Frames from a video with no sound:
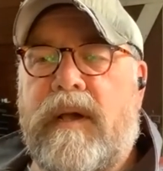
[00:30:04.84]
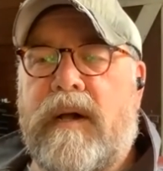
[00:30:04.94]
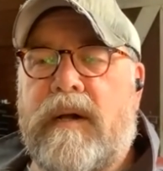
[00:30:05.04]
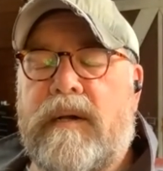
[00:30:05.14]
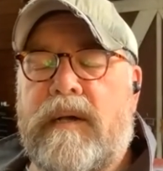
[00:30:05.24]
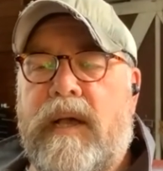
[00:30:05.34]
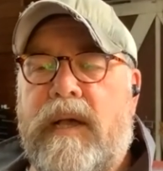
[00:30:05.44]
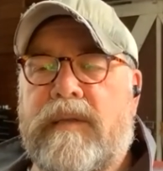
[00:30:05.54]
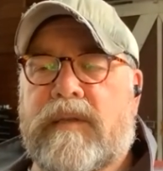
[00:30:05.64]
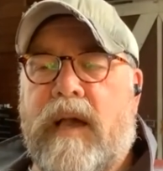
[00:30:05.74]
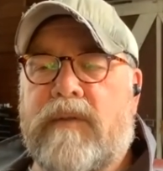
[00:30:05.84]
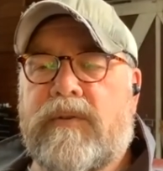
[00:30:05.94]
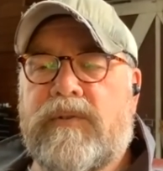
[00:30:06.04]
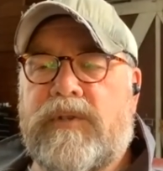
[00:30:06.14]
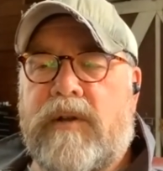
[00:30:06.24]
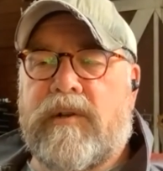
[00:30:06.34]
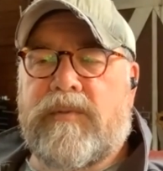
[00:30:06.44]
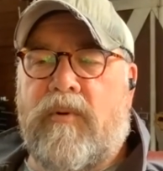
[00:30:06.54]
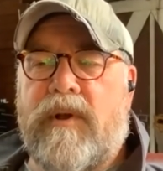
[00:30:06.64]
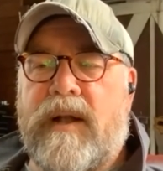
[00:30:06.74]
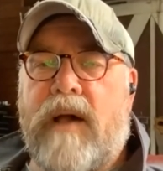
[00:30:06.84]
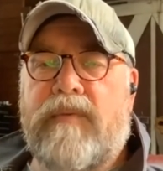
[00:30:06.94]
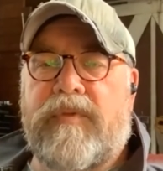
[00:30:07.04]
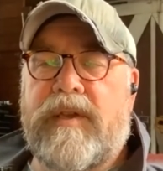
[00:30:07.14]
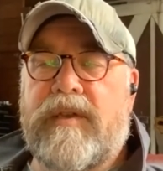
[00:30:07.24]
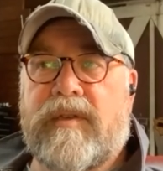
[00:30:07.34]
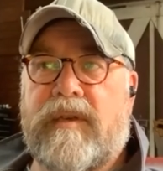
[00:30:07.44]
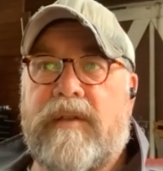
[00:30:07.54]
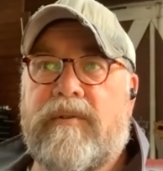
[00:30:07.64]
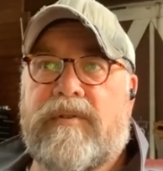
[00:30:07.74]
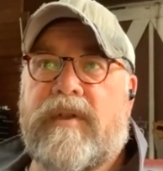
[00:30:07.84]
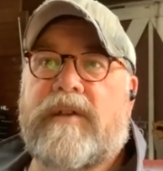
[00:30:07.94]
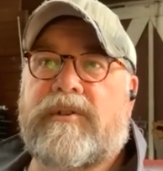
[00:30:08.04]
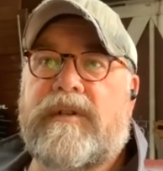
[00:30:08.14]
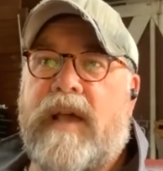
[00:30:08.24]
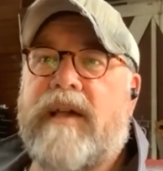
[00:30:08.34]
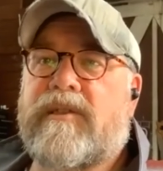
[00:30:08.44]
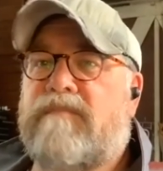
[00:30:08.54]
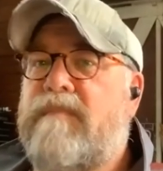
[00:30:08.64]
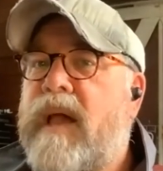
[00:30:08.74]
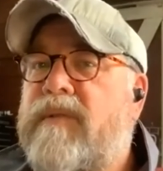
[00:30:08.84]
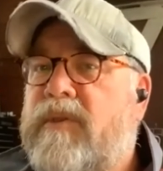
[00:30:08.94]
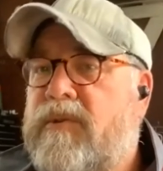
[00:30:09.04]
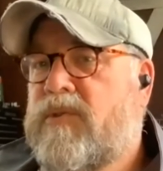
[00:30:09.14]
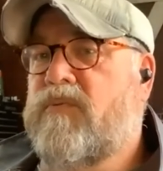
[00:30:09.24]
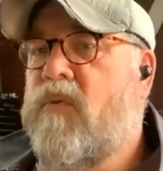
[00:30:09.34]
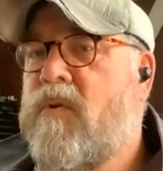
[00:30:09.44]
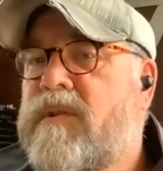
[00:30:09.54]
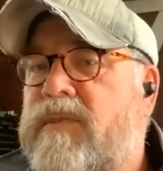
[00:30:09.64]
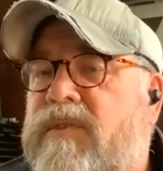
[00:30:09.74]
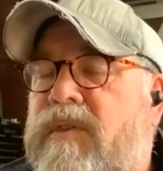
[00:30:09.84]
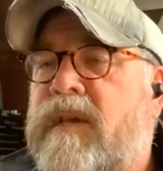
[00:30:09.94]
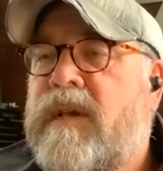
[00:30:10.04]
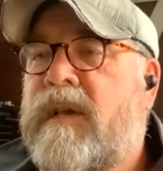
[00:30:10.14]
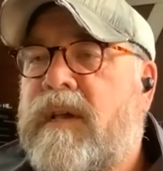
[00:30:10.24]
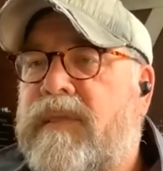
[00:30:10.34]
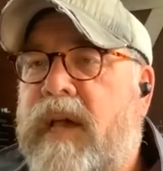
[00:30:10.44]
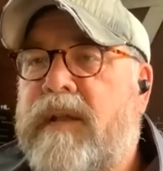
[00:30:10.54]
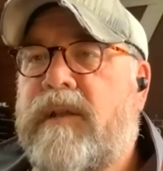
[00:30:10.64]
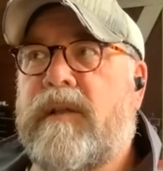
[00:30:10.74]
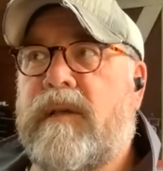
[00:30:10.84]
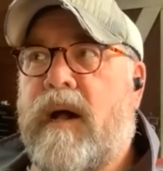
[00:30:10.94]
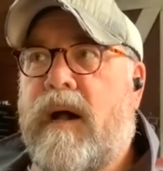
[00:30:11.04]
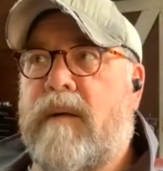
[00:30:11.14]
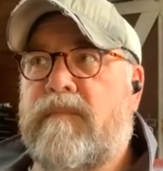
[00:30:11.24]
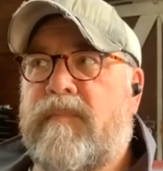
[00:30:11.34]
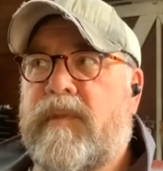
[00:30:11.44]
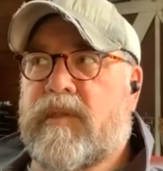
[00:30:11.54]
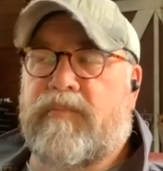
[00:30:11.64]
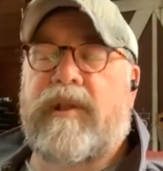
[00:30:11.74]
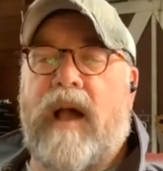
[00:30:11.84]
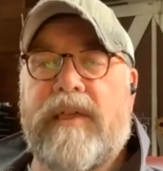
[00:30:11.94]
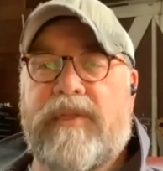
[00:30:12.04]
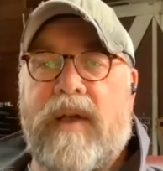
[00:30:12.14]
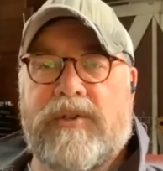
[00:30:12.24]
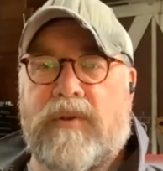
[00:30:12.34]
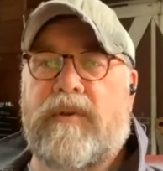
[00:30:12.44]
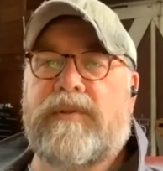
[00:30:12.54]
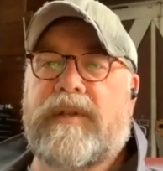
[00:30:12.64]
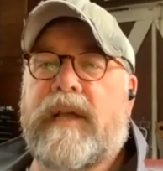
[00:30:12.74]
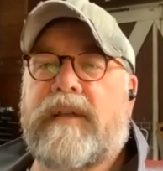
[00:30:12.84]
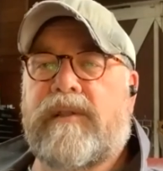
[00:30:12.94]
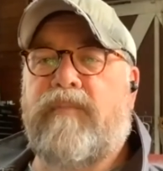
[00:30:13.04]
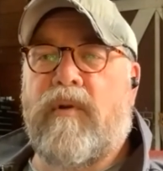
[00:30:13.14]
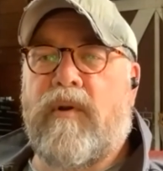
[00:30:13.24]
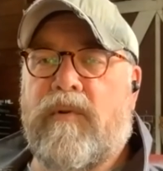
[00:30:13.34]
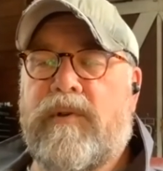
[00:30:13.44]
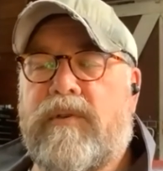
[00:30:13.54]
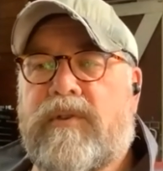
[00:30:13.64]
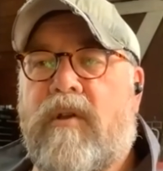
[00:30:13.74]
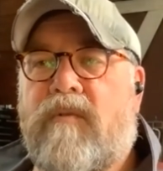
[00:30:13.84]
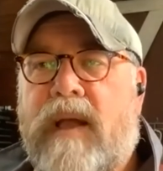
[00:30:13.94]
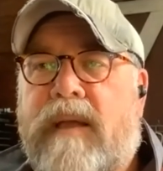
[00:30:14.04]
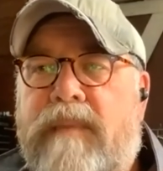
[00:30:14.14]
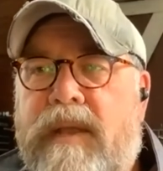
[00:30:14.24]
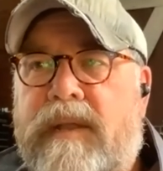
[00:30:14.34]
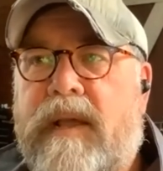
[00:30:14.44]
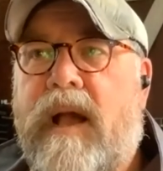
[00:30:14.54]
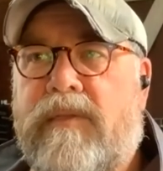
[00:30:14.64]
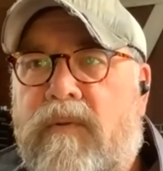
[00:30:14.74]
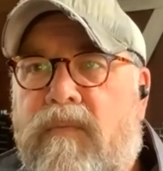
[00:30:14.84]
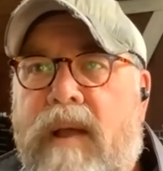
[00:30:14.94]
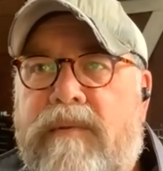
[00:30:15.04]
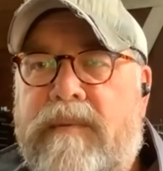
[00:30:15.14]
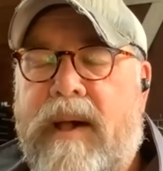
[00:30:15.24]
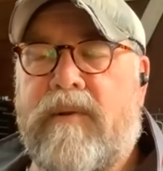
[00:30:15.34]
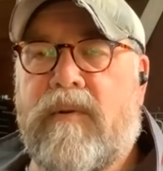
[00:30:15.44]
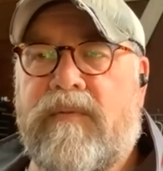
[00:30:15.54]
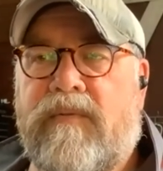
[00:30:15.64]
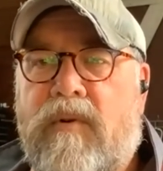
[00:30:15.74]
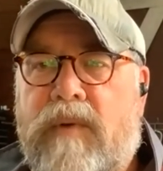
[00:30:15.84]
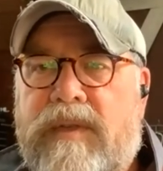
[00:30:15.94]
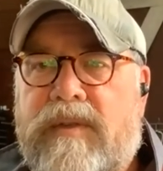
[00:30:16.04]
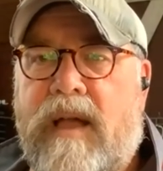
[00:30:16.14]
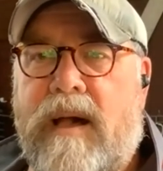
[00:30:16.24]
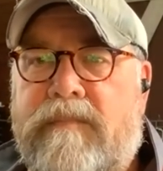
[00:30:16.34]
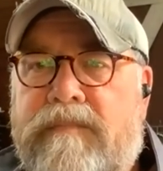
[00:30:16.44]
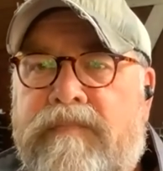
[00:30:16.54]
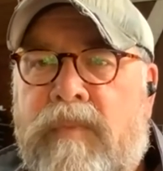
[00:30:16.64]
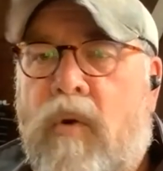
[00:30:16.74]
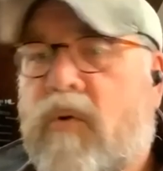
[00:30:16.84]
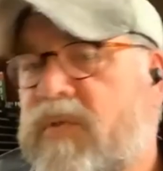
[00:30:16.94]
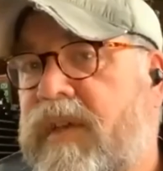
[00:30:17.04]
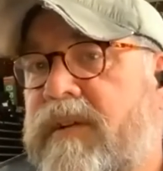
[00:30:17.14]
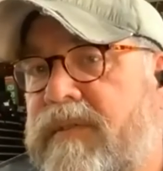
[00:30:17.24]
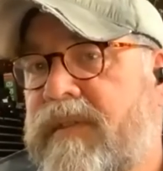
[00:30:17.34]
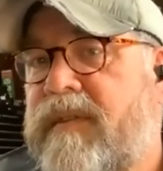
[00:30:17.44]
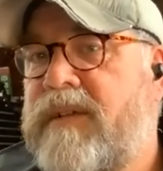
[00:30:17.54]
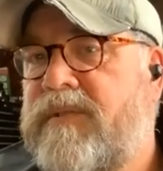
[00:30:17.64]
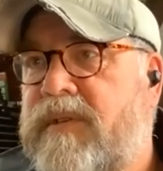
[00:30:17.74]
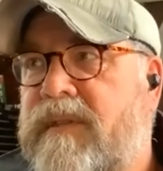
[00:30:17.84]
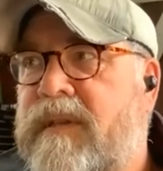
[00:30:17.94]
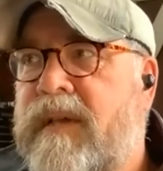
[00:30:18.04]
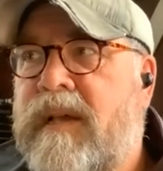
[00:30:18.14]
As Councilor Jarrett has pointed out, this intersection has met those warrants that it's a pretty high threshold to get to the point where you start recommending either a roundabout or a four-way stop or signalization.